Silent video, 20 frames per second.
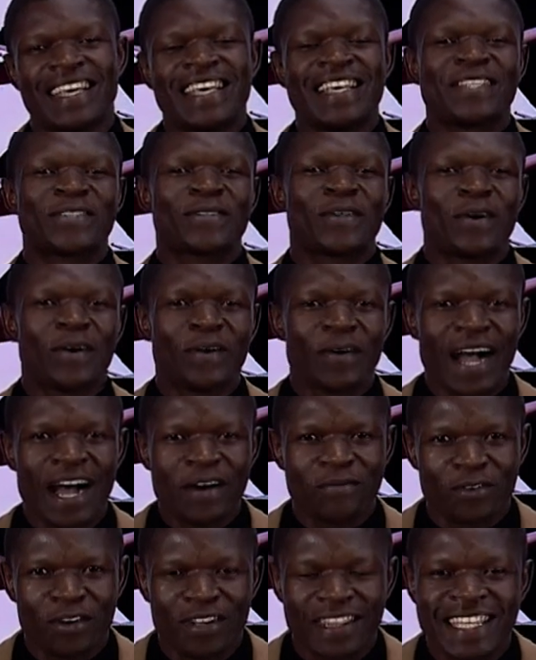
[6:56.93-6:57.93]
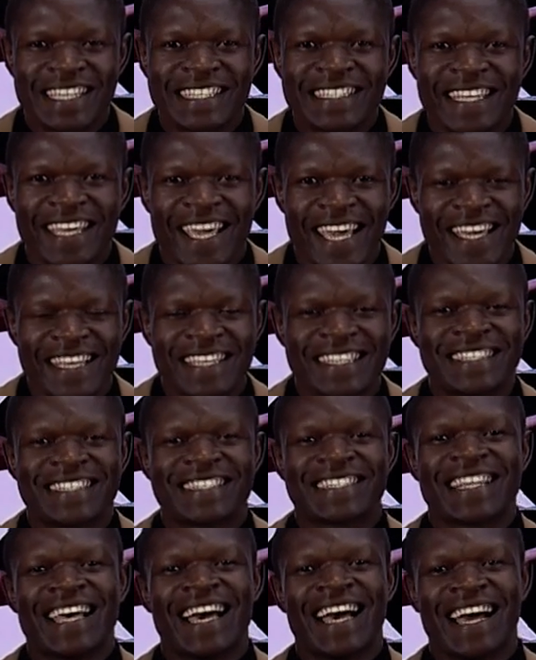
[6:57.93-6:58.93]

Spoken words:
So for this case,